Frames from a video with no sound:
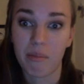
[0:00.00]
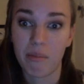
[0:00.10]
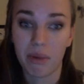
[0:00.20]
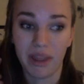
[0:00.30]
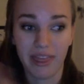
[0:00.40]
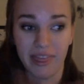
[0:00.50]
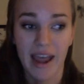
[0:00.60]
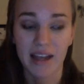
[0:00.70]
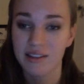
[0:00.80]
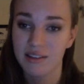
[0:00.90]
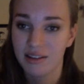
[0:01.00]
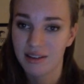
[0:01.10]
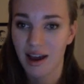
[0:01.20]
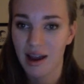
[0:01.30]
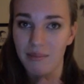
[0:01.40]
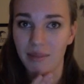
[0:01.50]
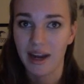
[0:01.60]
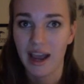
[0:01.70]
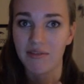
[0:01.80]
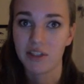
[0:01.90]
But that's the time that I
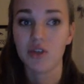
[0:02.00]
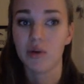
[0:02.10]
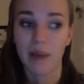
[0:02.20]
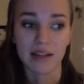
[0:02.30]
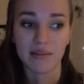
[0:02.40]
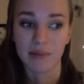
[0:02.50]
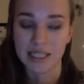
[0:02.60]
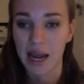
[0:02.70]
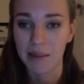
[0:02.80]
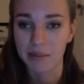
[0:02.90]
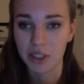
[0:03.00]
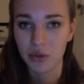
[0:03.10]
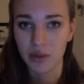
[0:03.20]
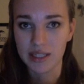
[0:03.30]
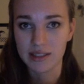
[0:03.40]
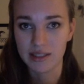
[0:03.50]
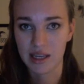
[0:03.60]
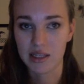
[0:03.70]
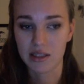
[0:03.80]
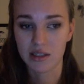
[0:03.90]
have to do it. My time to do this
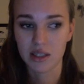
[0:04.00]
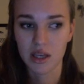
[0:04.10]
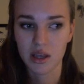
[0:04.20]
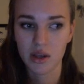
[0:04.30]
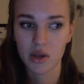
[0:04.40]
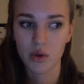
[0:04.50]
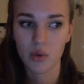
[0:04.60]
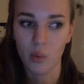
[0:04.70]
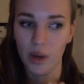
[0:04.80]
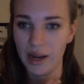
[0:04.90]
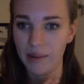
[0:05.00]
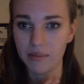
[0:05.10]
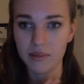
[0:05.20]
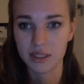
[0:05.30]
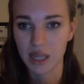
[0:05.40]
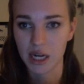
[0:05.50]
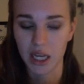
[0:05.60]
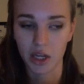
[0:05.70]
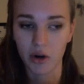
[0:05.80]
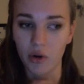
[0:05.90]
is when I'm
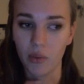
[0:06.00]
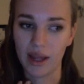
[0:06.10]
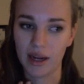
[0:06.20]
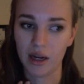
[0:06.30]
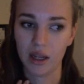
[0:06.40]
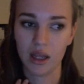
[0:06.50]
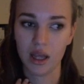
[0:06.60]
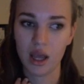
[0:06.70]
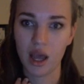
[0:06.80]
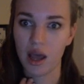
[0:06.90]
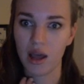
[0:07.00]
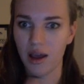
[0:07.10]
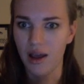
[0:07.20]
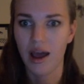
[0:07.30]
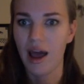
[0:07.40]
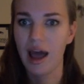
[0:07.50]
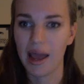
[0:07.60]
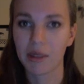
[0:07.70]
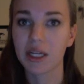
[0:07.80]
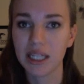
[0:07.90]
studying, or when
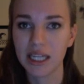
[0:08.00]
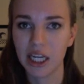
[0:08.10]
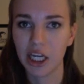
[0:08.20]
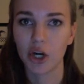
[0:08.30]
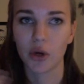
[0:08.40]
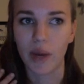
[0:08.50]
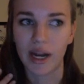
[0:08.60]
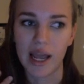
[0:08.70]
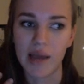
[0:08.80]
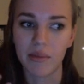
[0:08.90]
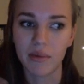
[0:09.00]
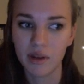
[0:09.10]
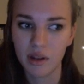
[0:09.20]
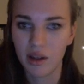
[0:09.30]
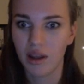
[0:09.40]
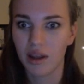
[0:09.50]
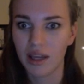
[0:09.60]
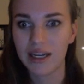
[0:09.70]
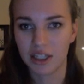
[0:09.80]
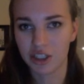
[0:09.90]
I'm cleaning, or when I'm
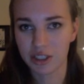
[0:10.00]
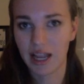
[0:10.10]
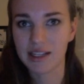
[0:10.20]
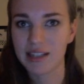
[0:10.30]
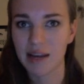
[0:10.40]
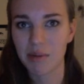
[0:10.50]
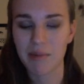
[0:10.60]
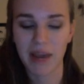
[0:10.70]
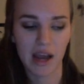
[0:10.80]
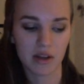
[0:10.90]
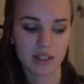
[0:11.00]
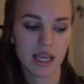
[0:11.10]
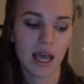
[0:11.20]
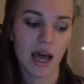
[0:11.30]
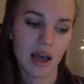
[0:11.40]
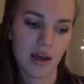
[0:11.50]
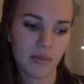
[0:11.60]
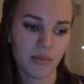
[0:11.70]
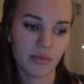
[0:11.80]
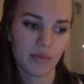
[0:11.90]
eating, just anytime I'm in my house.
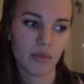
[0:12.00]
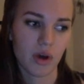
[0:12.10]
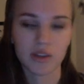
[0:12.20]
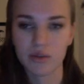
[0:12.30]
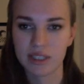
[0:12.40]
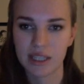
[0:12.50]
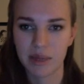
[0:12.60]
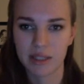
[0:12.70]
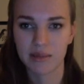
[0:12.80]
Also sleeping.